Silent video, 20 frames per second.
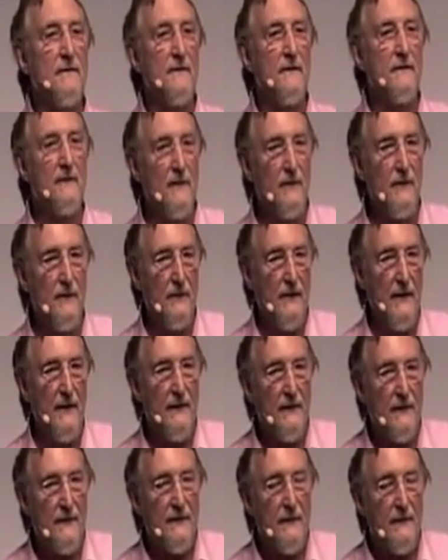to do
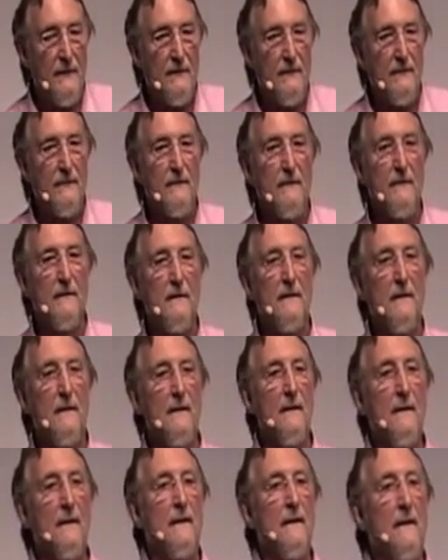this,
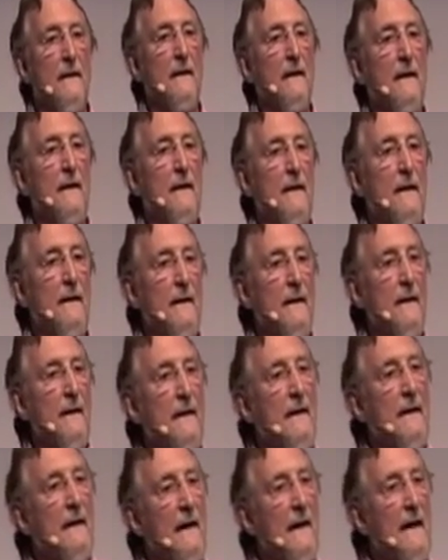
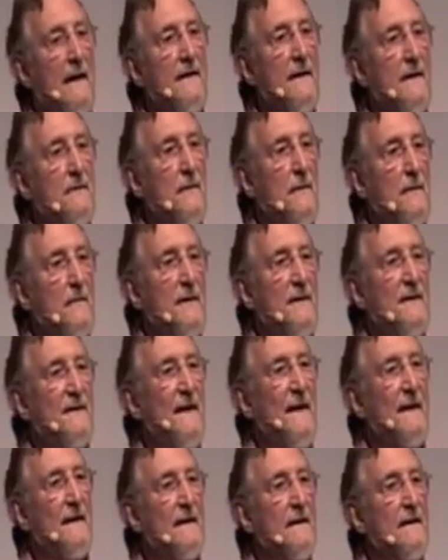I think we're
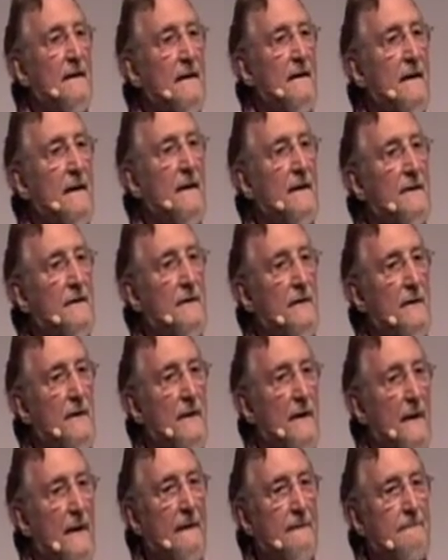mistaken in our
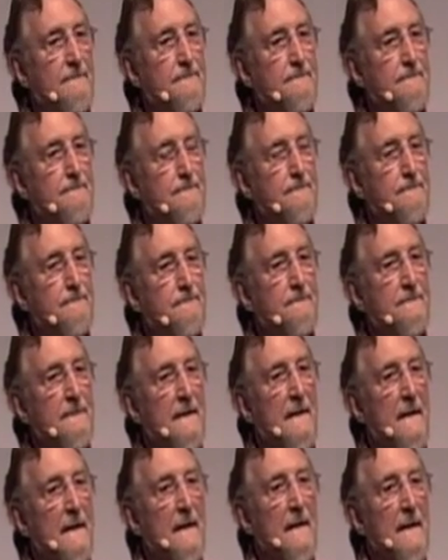talk.
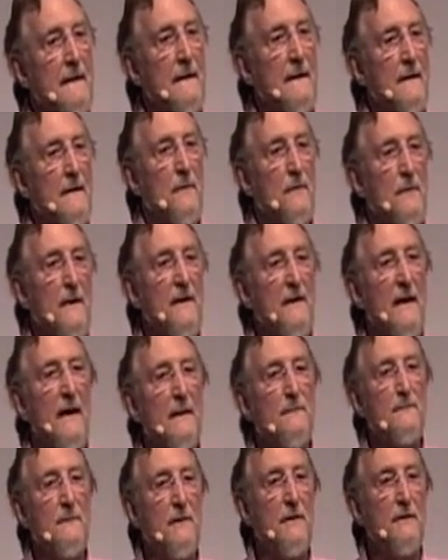We
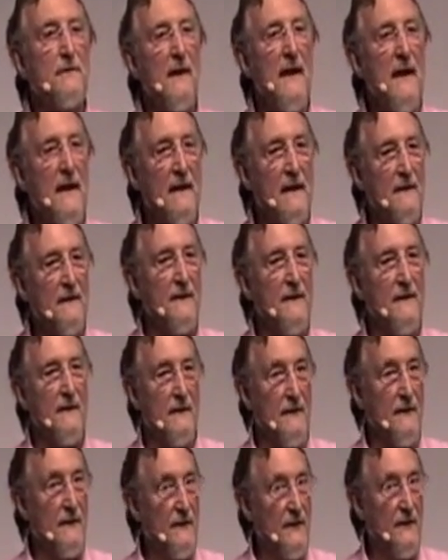come to act
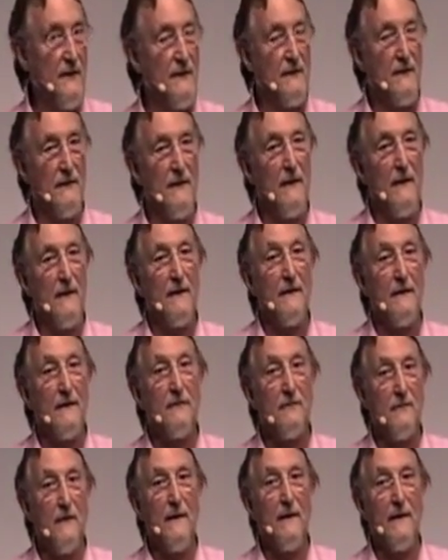in a certain kind
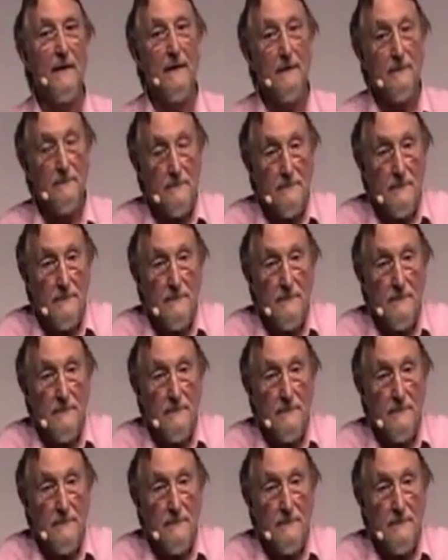of way.